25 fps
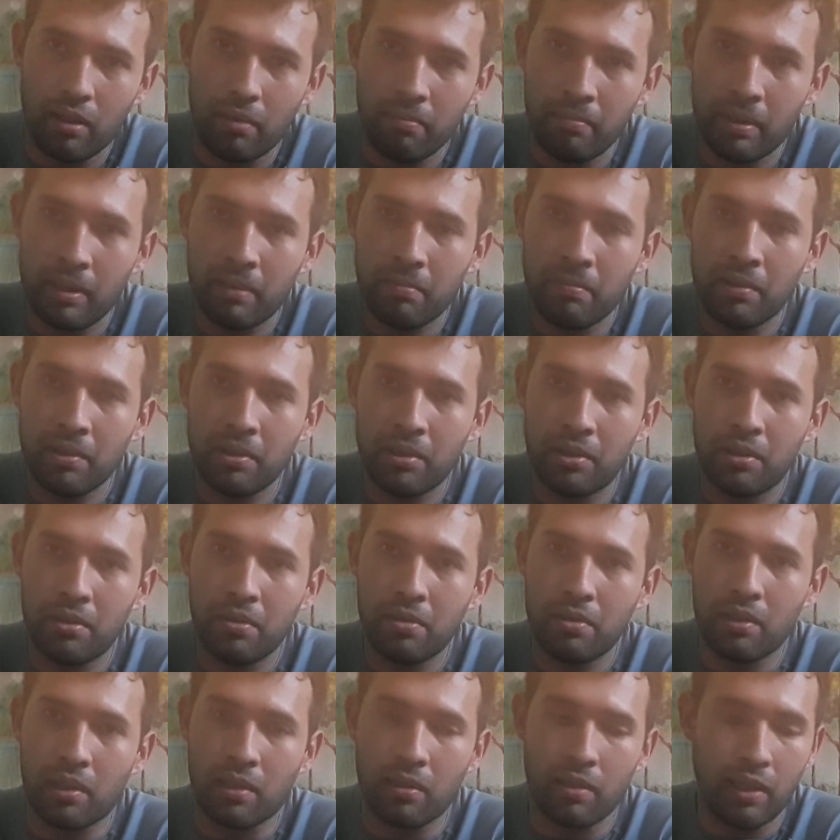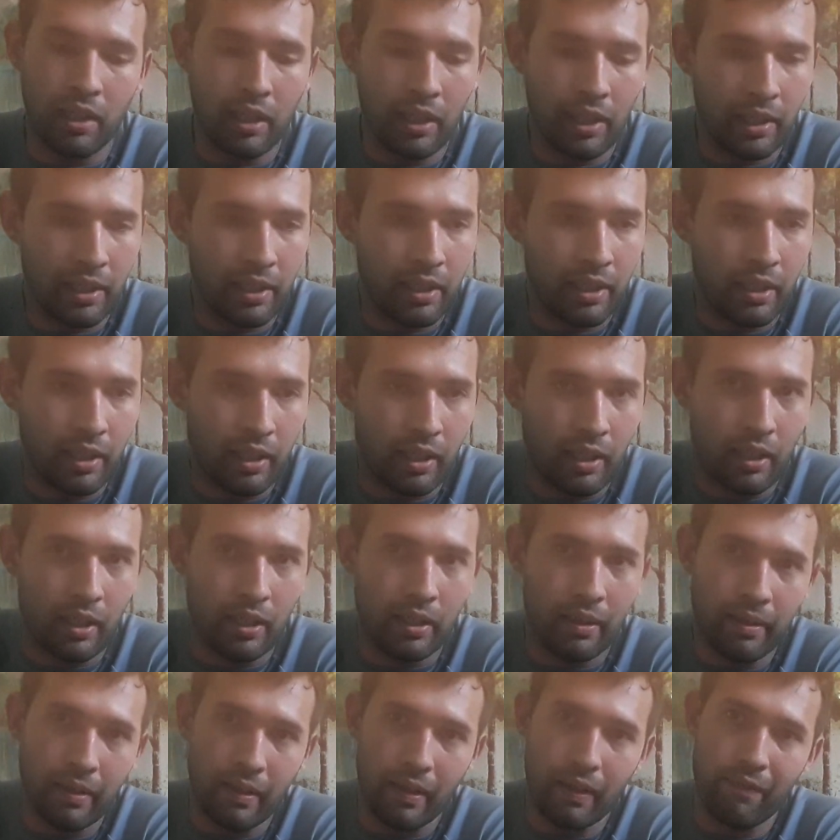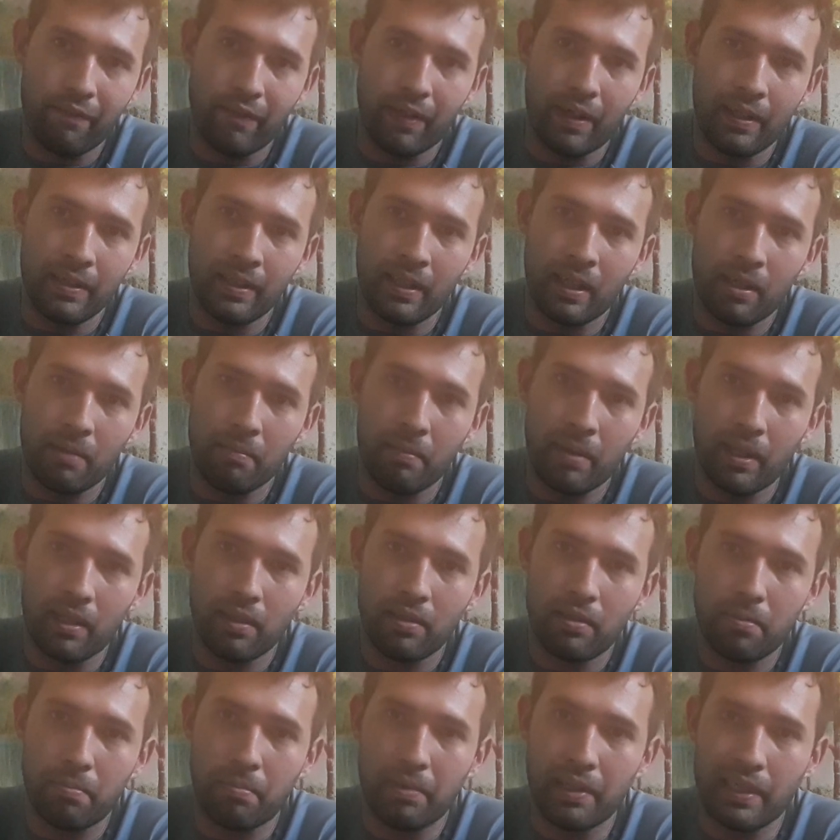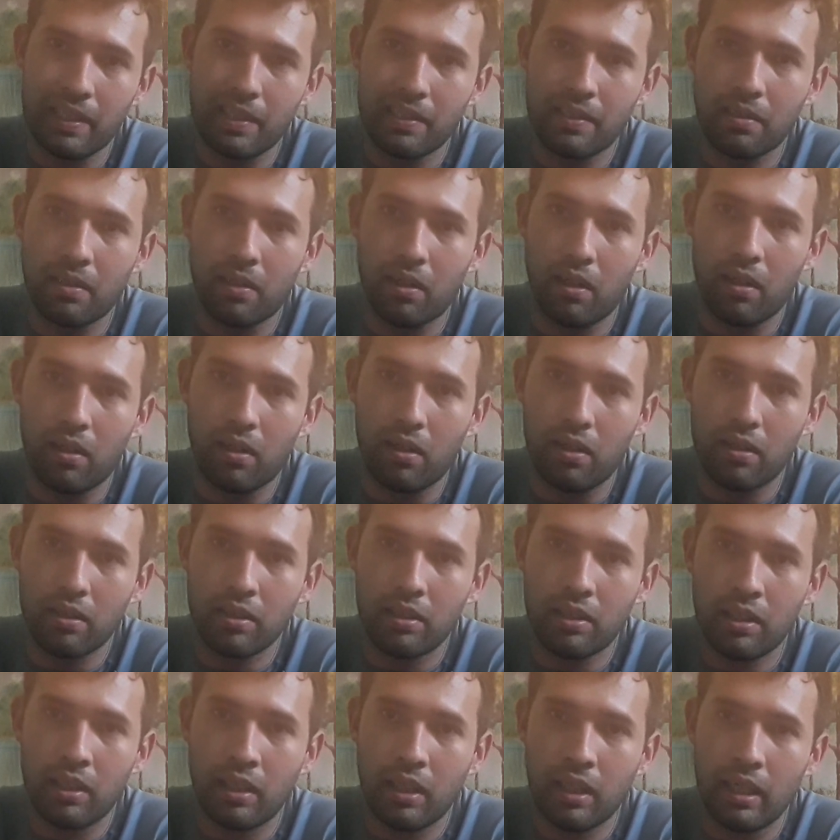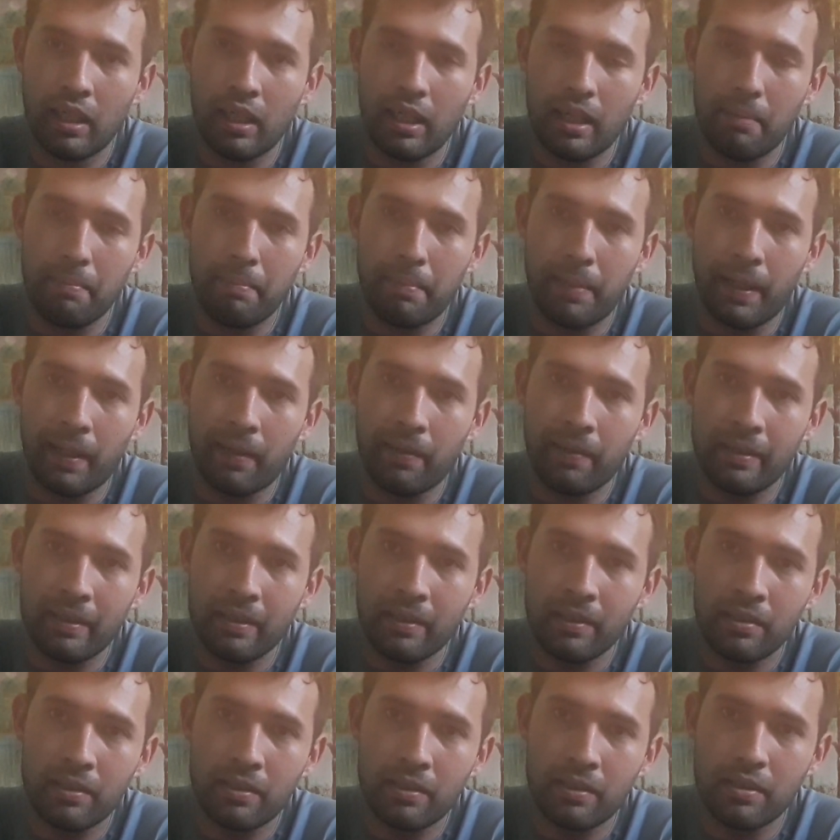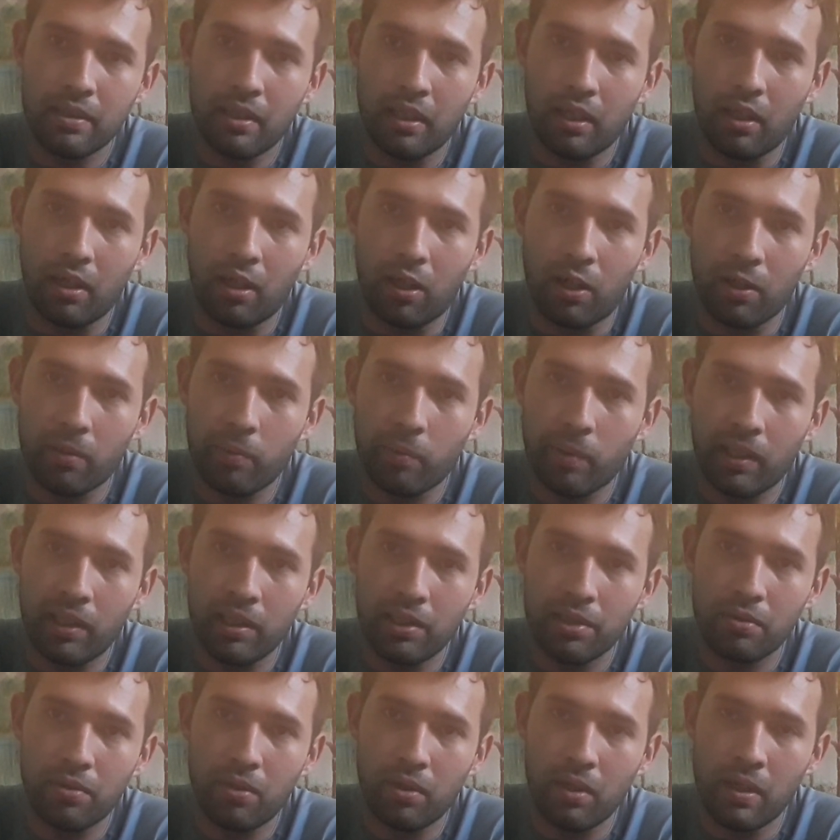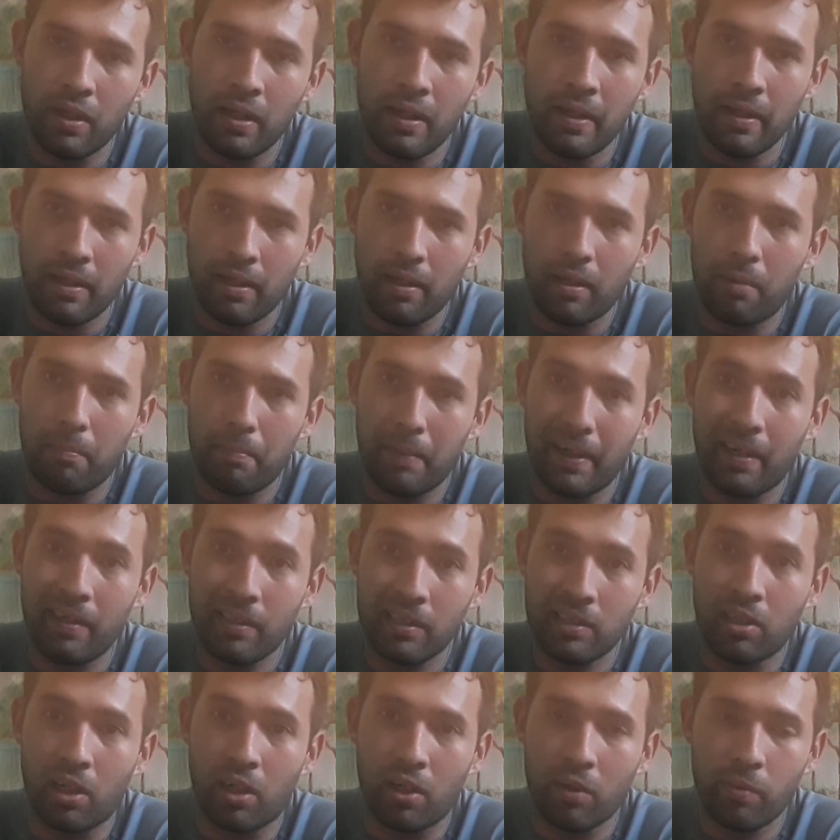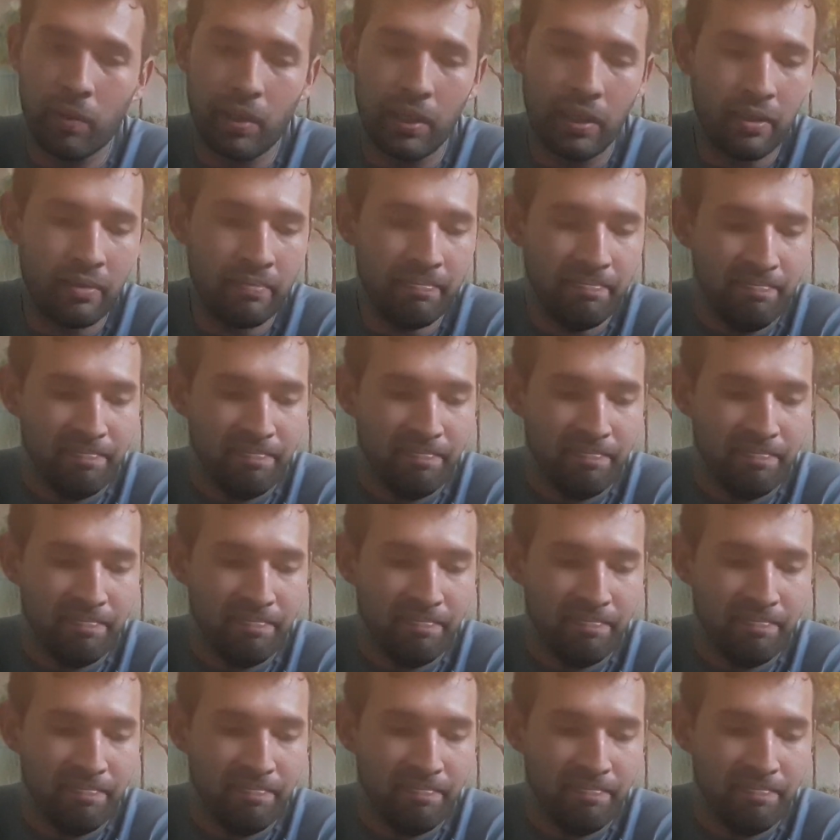minimalist shoes online, I found out about a little place called Bearings Hardware Store, or Bearings Hardware,